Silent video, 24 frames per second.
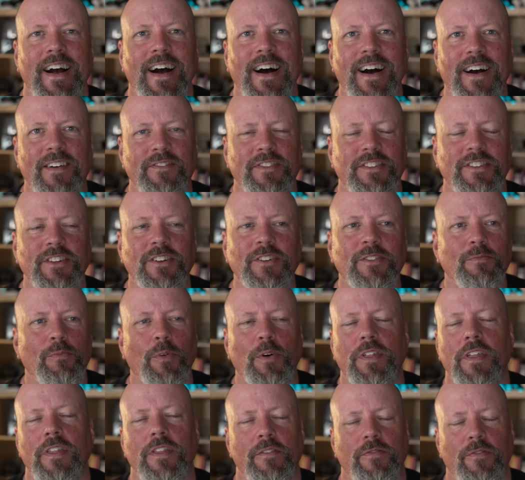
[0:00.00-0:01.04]
I'm still
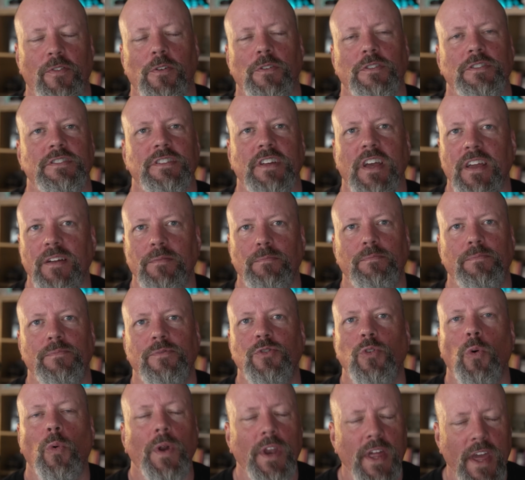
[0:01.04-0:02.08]
within the first, say,
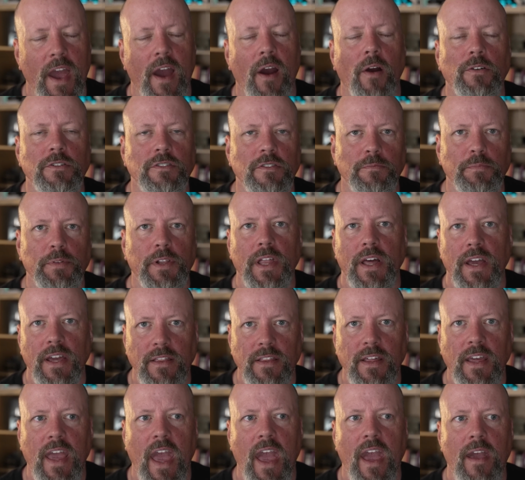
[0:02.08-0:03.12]
20 hours of playing
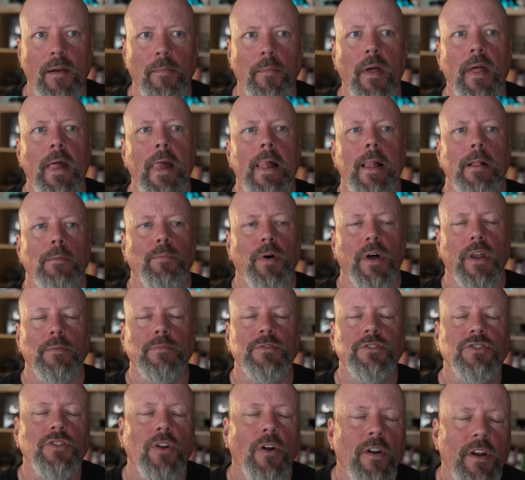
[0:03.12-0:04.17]
the game, but I'm
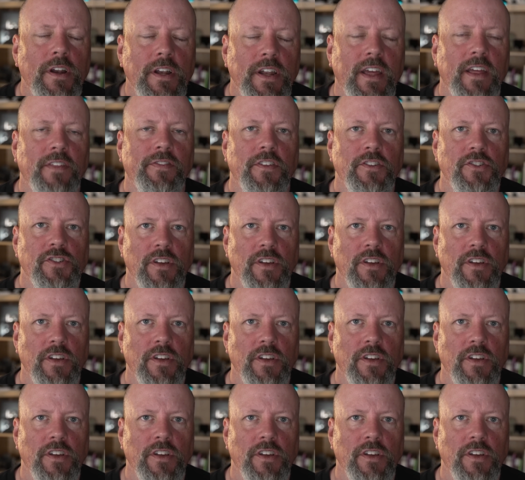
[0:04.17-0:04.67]
starting to get the